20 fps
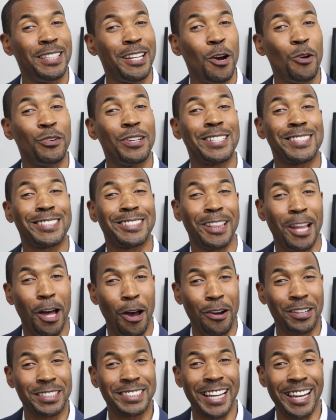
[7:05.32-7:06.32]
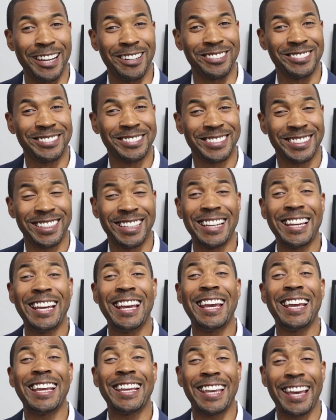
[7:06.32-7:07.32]
known as Logtown,
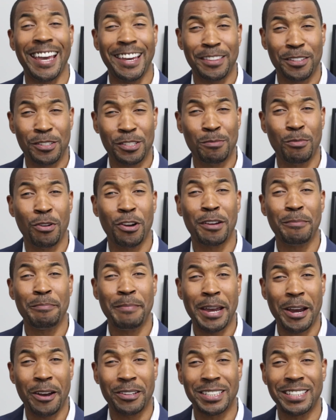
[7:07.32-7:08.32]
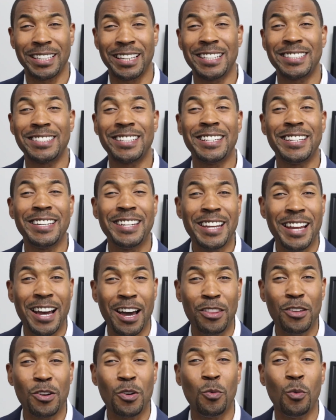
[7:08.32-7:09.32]
Gaithersburg, Maryland is
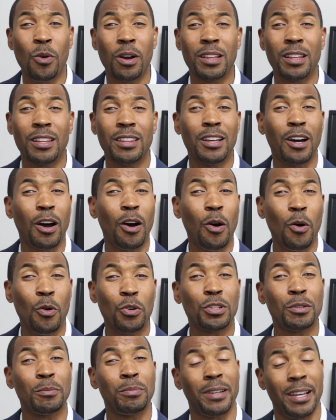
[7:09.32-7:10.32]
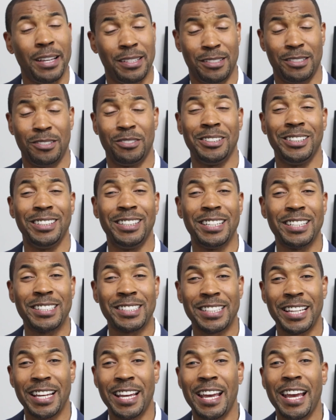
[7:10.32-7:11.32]
another one of the older places on the
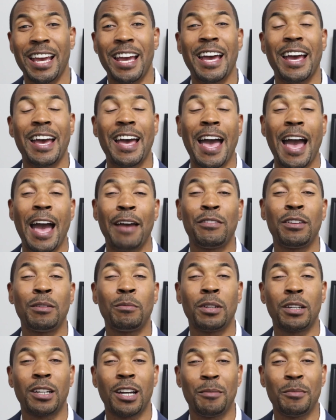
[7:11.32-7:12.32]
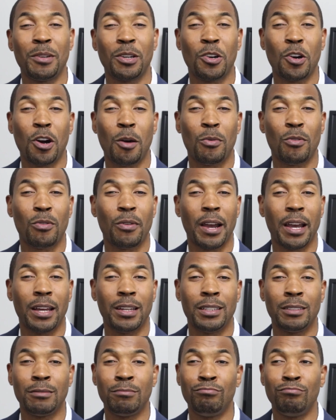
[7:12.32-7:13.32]
list, having become
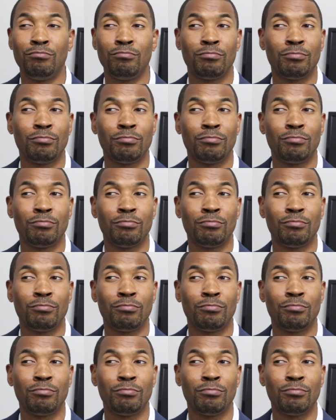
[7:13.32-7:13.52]
incorporated